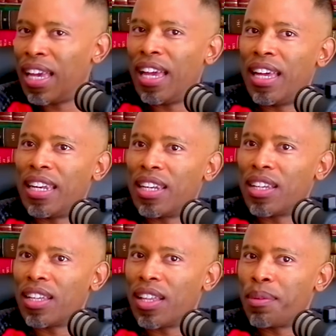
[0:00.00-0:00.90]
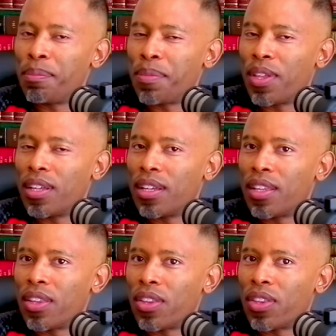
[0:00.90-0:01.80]
and uh,
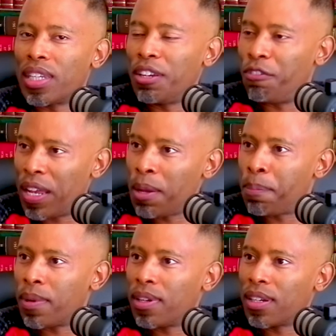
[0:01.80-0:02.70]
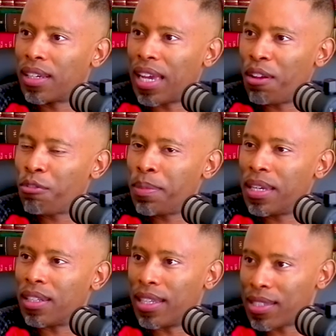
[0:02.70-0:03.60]
the the developer gave me
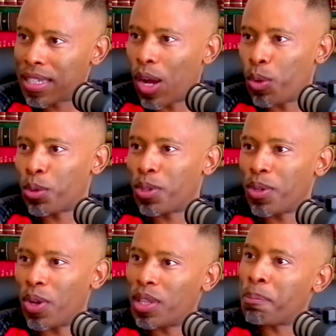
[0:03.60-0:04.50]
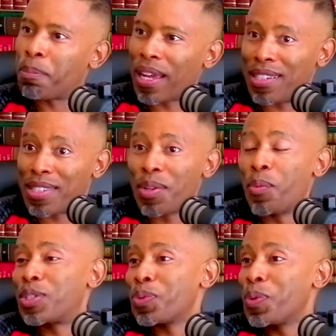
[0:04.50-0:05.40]
a discount on the price,
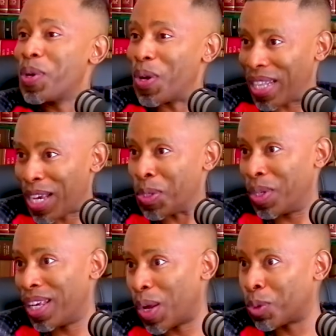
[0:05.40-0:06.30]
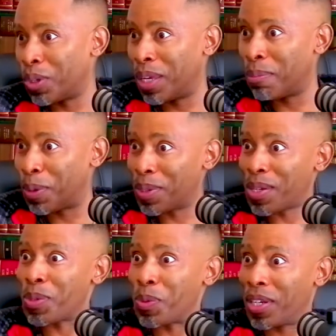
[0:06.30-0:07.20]
which we were not actually allowed to get because
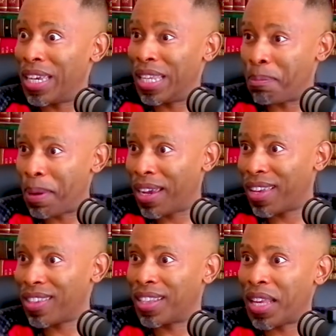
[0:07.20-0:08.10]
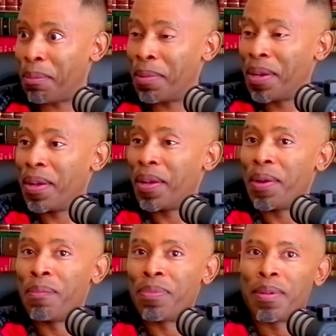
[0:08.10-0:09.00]
I was working in the bank at the time.
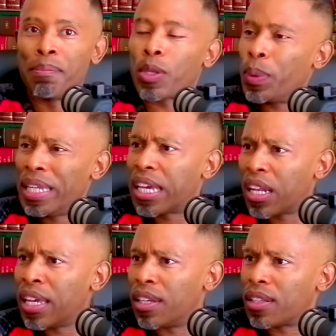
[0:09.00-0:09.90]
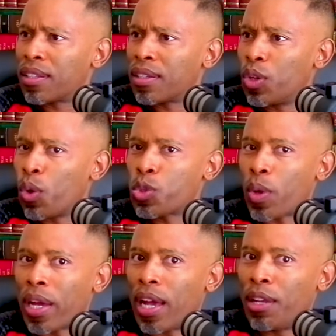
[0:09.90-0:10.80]
Yeah. But we declared it, you know.
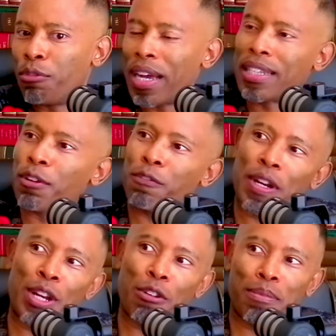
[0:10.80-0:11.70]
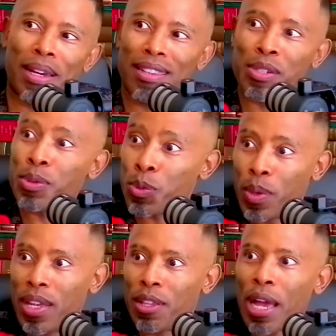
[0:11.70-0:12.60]
So I, I invited a friend of mine. This was
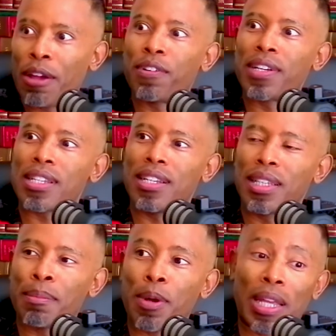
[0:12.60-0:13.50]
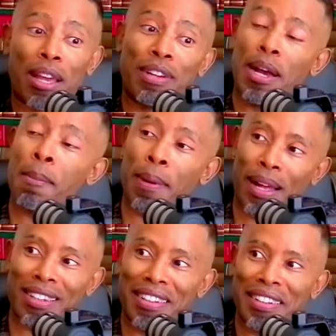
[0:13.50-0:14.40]
where I first learned about having a
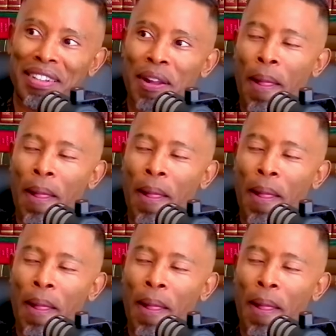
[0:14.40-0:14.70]
partner.